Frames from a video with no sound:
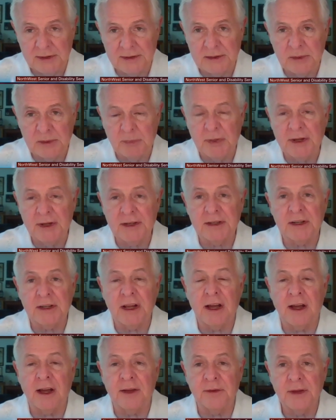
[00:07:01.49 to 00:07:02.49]
dependent
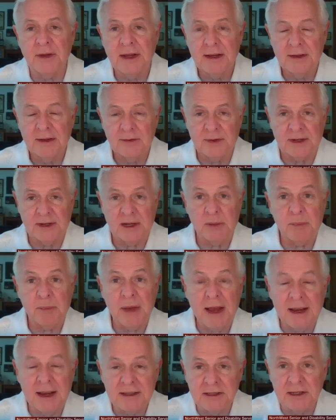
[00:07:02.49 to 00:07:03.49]
on the
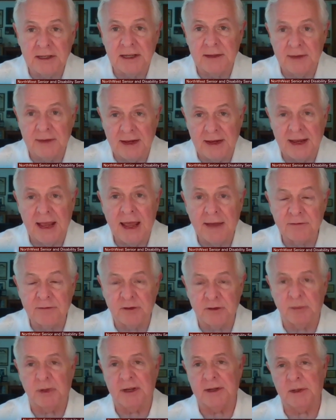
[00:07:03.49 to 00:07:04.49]
capacity they have
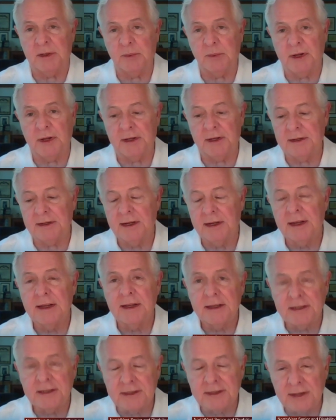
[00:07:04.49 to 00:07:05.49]
to be independent.
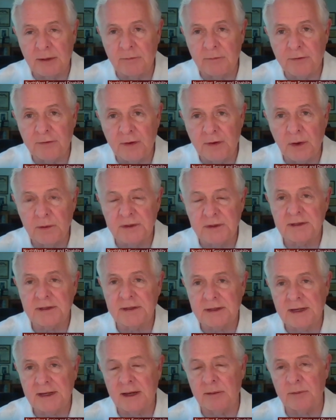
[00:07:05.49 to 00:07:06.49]
Some folks
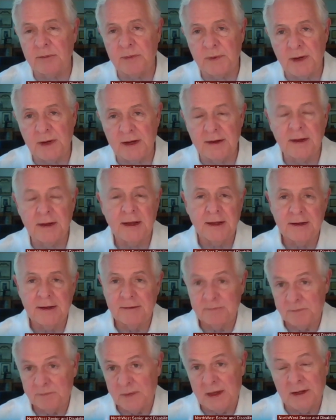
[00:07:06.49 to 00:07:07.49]
can be
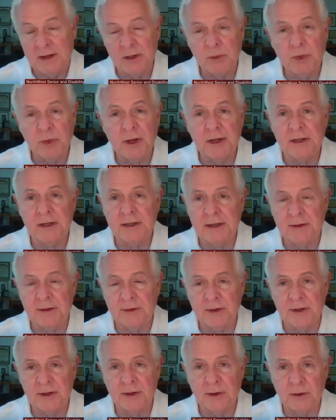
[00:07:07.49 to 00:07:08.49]
independent in
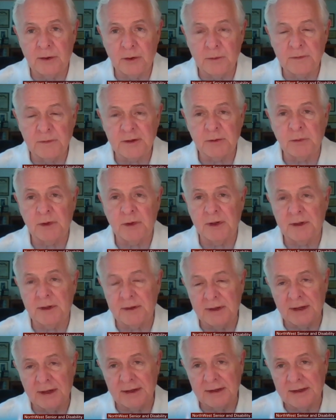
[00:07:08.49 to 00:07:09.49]
their homes
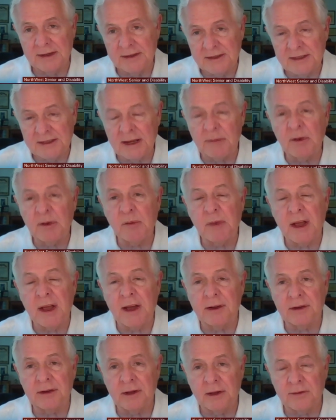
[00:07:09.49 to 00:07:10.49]
with some
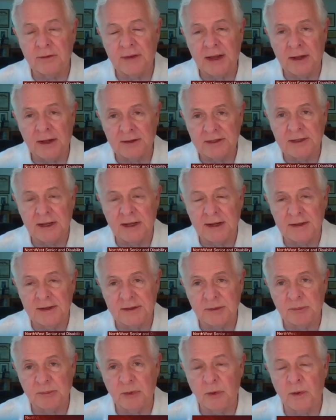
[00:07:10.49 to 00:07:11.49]
amount of outside
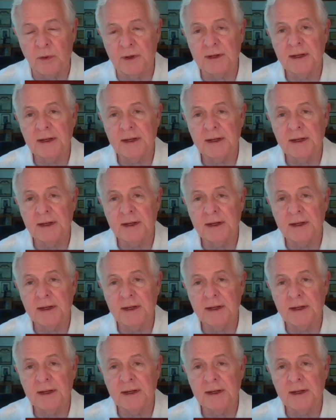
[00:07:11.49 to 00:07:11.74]
support.